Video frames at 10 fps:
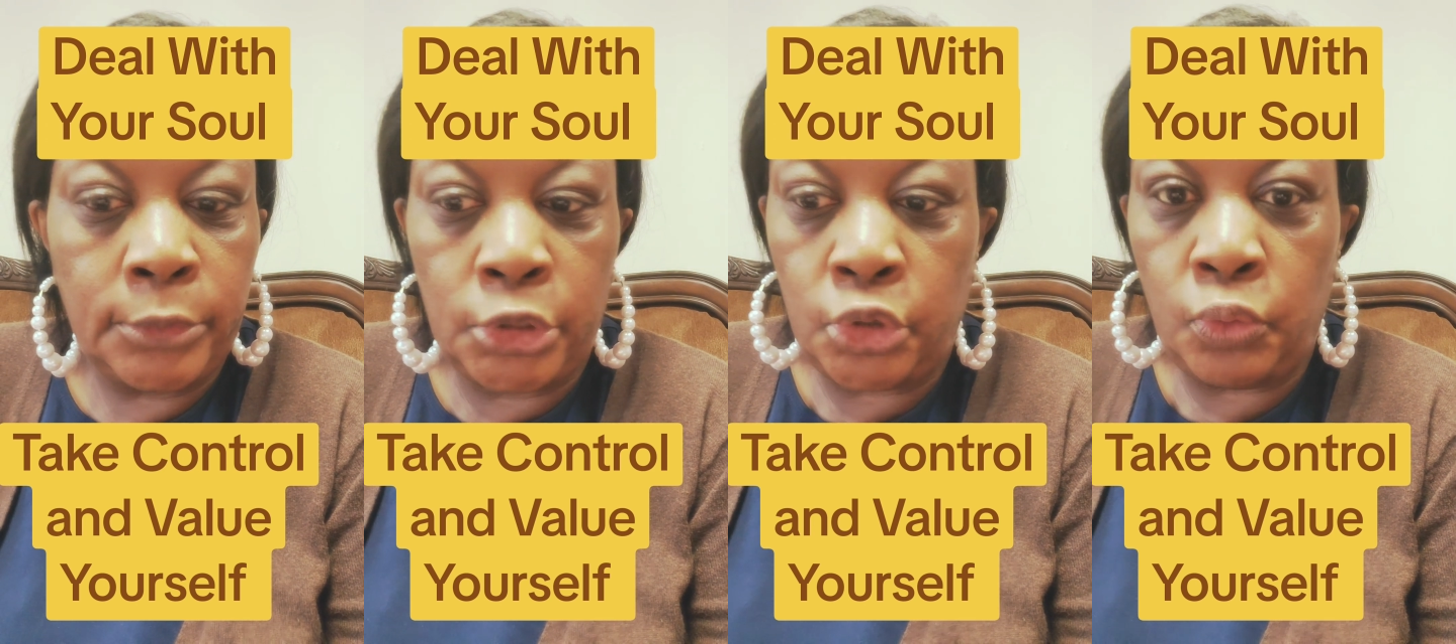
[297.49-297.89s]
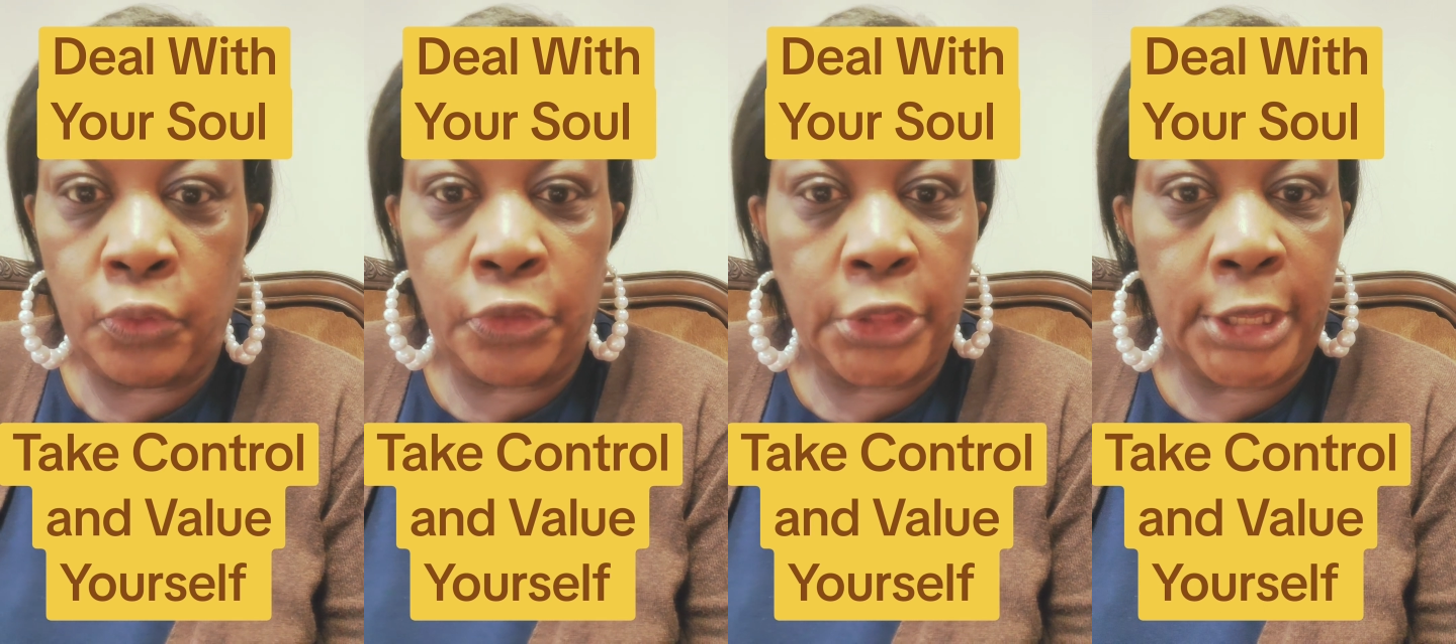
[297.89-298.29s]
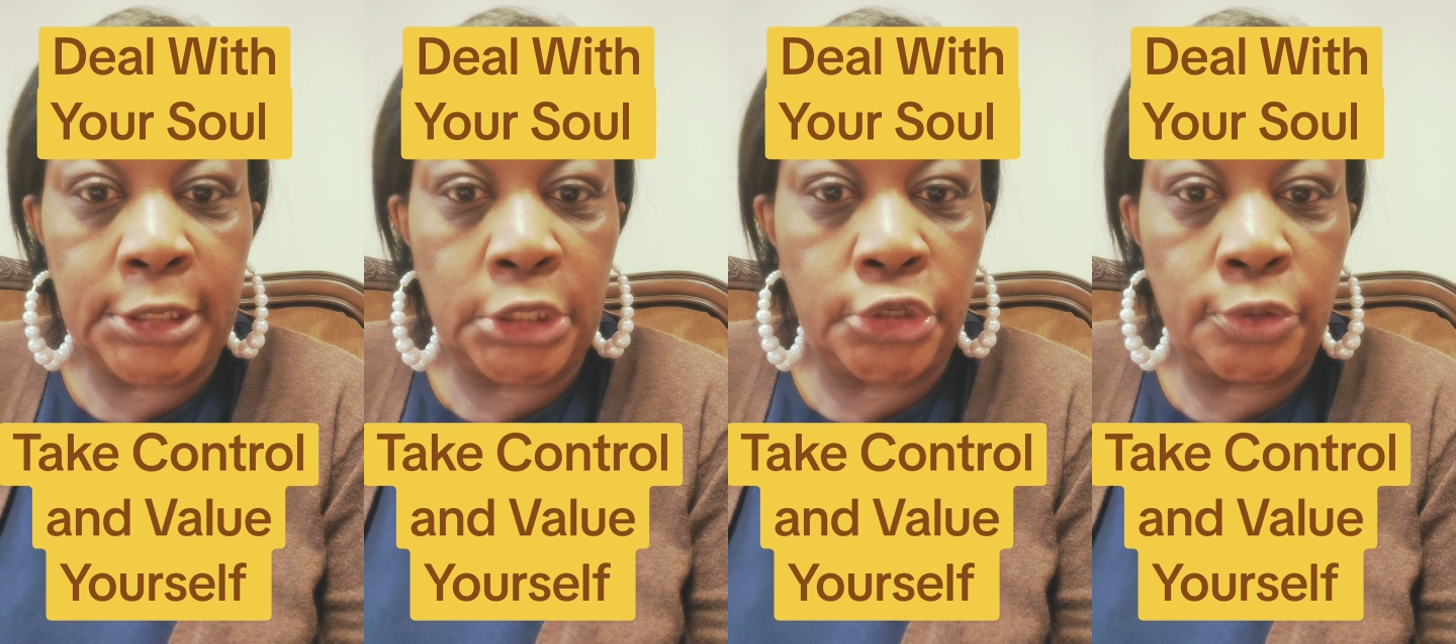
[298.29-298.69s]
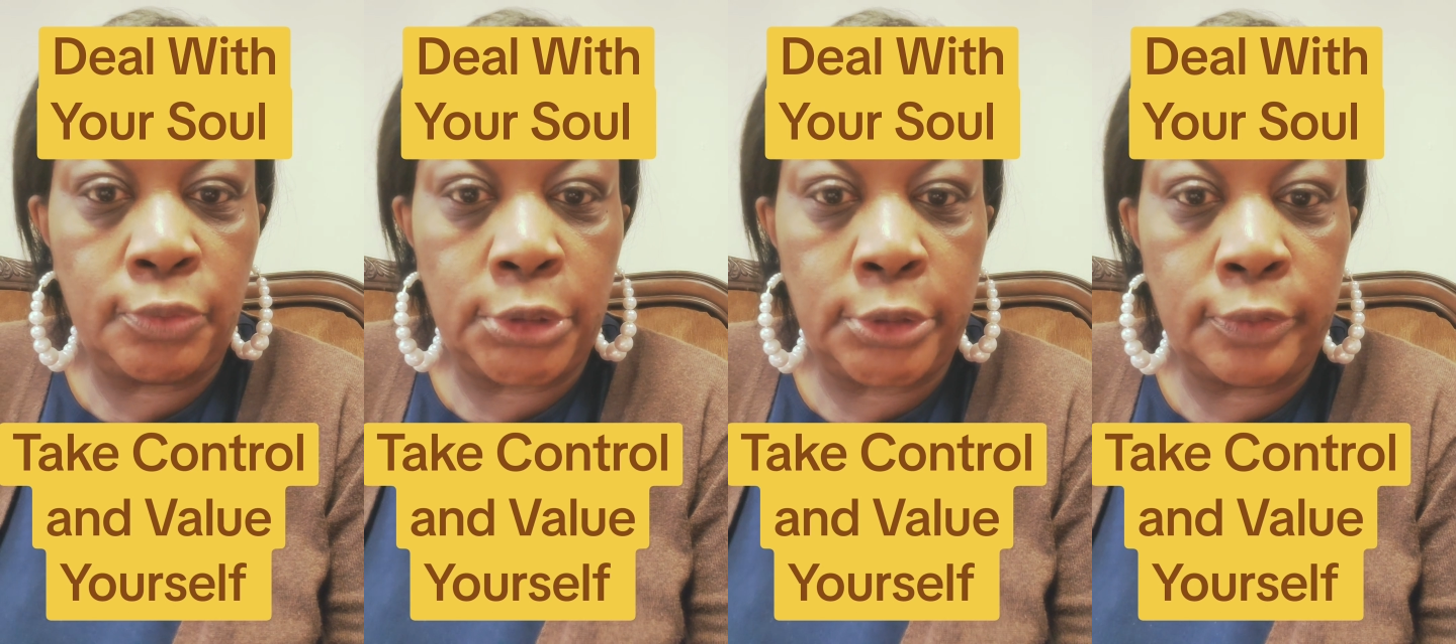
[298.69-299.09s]
do the things that you
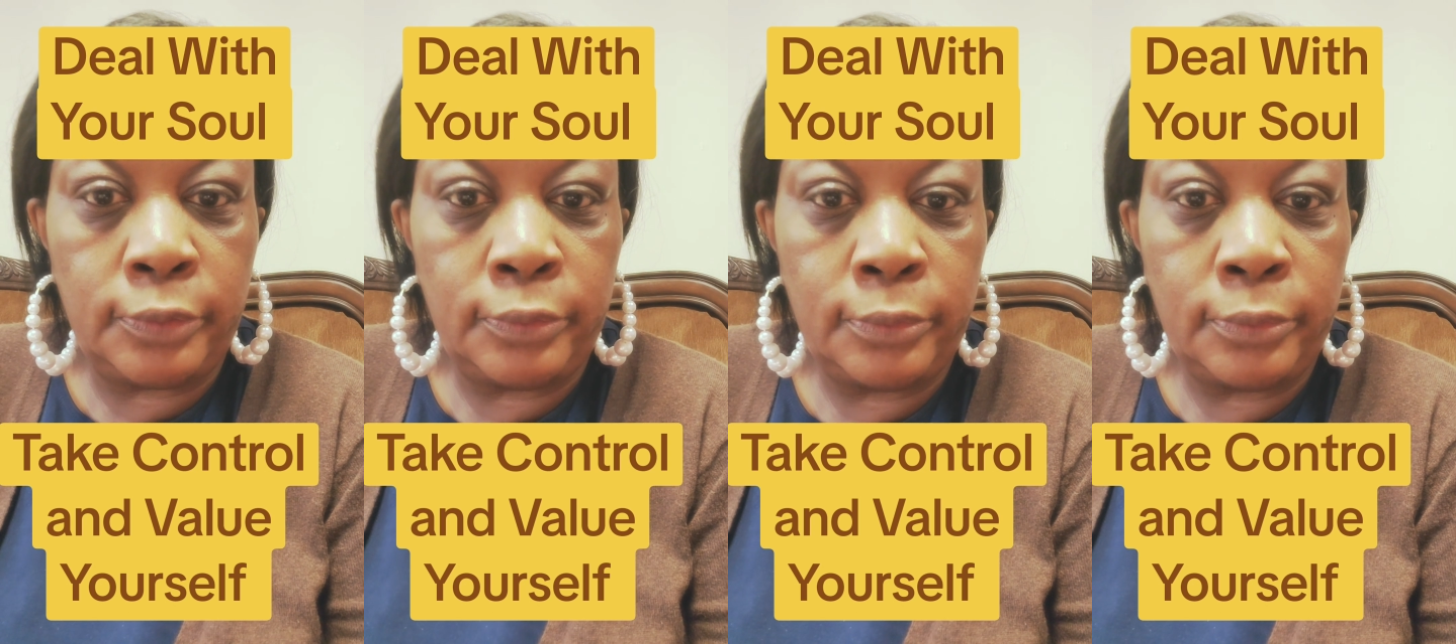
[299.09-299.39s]
do